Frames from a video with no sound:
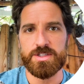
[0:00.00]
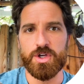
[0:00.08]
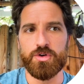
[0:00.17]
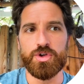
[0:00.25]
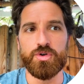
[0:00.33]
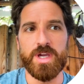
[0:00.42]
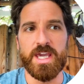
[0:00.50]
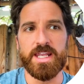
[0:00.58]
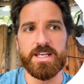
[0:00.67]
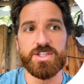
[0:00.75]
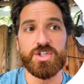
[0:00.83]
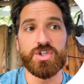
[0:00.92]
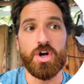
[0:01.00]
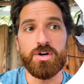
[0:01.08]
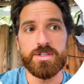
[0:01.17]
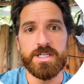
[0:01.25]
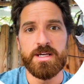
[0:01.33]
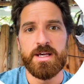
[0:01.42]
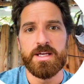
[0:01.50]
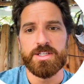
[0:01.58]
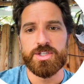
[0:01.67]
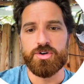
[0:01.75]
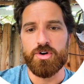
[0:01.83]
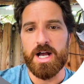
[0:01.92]
So you can start
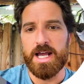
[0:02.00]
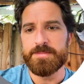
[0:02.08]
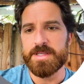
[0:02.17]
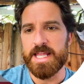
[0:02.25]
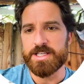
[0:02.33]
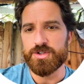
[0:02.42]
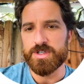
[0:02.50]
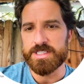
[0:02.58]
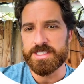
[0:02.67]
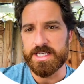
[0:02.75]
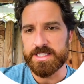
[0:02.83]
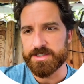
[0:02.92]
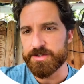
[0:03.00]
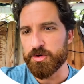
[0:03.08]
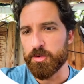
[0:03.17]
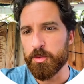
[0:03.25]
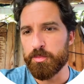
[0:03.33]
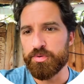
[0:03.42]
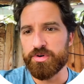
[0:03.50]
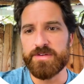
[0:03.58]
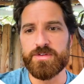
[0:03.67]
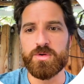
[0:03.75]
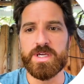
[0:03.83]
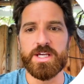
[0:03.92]
Scribed, and as you can see in this little
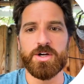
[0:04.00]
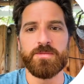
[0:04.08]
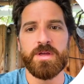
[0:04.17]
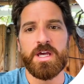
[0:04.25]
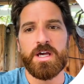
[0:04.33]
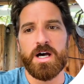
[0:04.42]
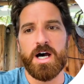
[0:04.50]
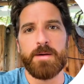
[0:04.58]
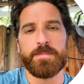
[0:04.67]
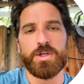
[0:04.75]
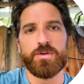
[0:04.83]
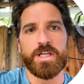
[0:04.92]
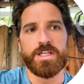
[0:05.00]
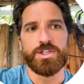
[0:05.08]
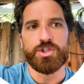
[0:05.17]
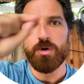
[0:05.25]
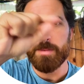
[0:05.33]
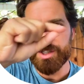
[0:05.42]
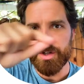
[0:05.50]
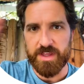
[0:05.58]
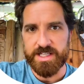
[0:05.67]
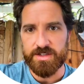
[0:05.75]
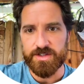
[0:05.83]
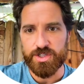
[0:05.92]
preview here, you can do a bunch of
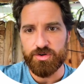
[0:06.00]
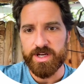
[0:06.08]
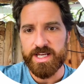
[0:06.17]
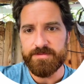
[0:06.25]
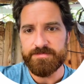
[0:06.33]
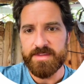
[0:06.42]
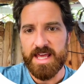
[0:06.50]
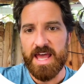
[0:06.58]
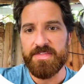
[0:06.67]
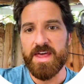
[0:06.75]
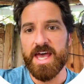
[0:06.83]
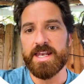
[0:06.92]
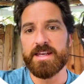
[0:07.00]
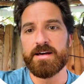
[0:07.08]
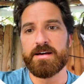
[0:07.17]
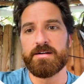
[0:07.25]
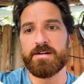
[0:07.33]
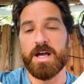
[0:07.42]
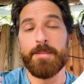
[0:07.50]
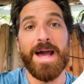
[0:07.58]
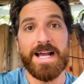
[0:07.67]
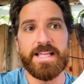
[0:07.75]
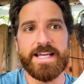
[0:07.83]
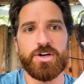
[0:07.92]
things on the screen and then come
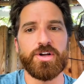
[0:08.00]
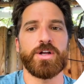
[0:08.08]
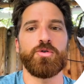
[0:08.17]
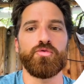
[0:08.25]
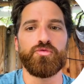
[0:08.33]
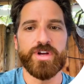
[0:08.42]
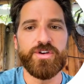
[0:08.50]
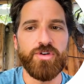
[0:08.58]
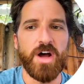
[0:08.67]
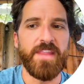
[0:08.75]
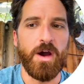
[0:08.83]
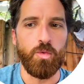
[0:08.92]
back later and it will rerun that